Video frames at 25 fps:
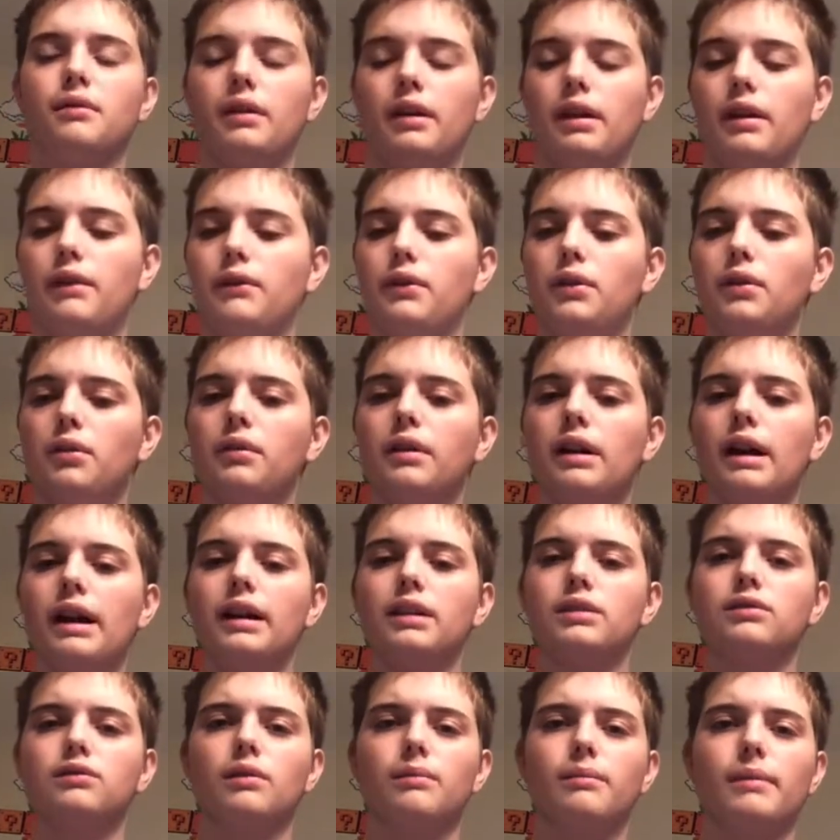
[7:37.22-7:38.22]
if you
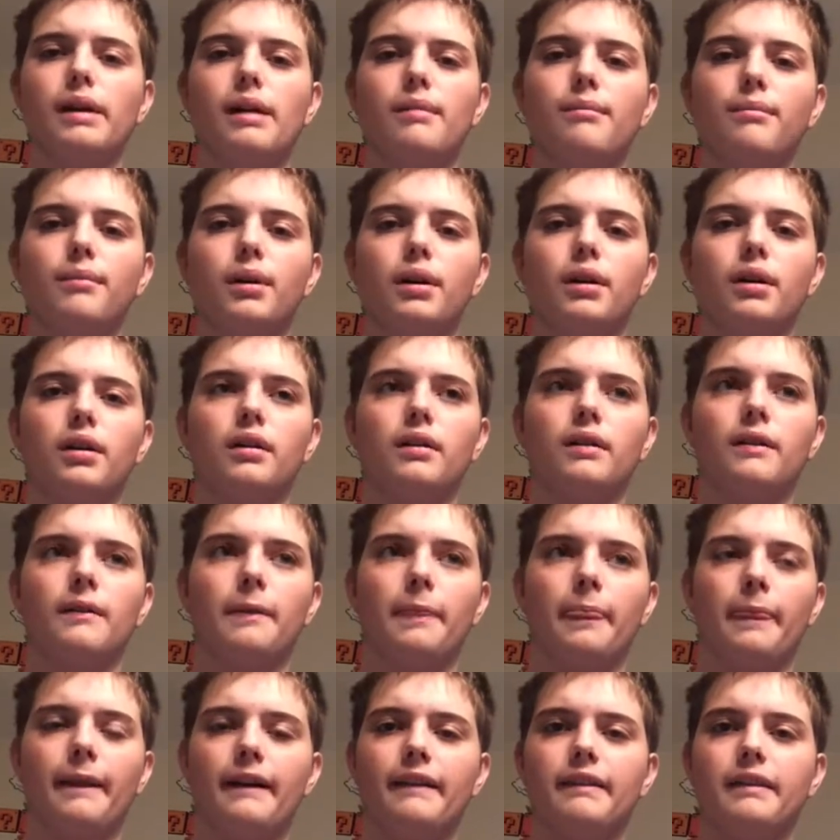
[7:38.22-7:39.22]
guys remember,
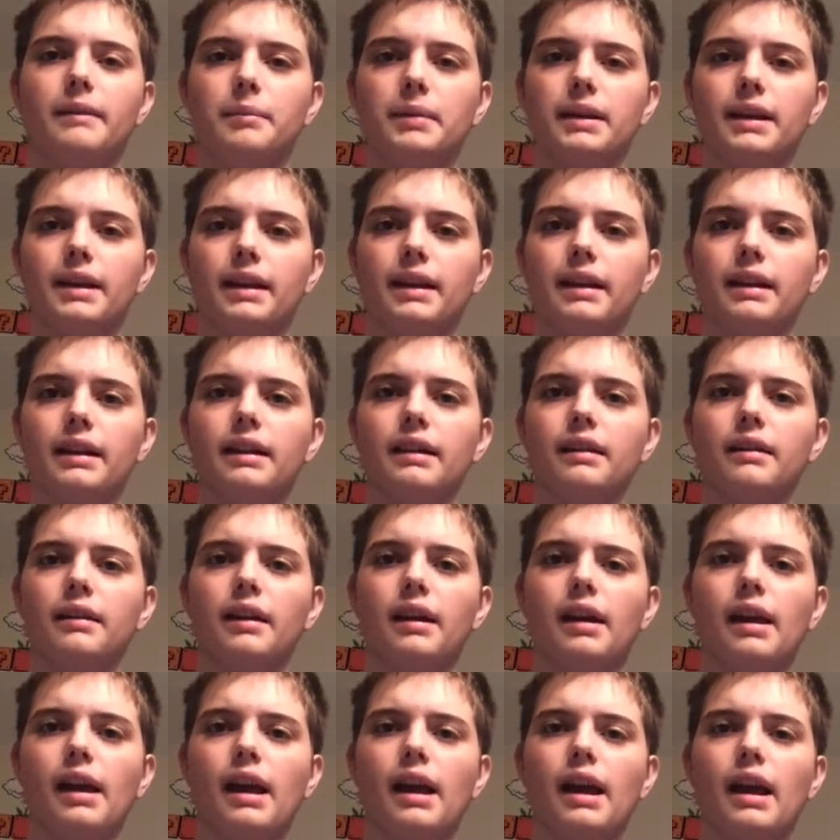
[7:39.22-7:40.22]
at the beginning of the
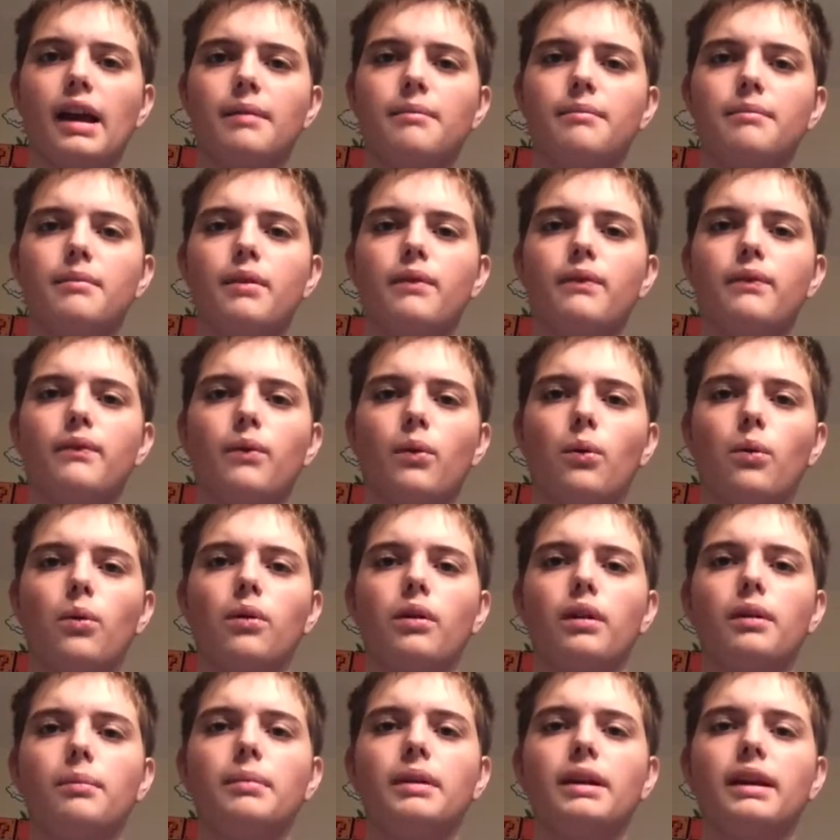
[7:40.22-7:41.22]
game,
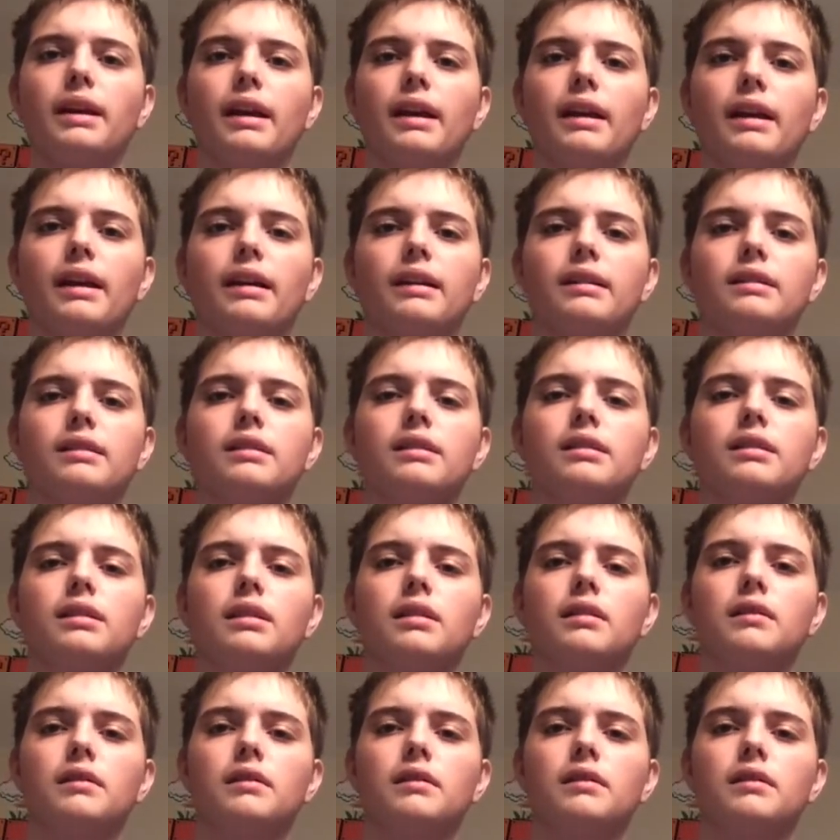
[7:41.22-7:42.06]
before it began,